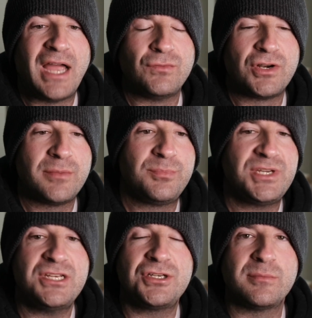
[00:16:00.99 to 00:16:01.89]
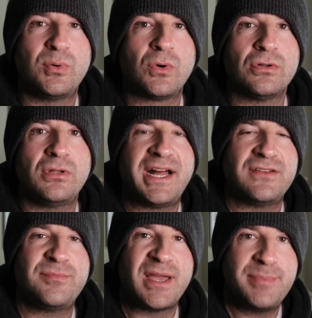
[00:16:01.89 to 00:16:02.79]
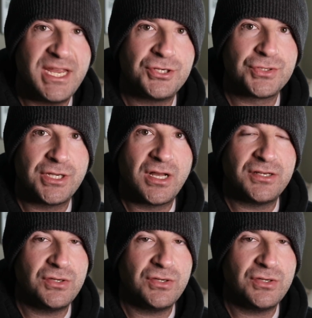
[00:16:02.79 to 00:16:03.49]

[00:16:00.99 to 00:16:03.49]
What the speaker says: I run a teaching portal out of my Patreon.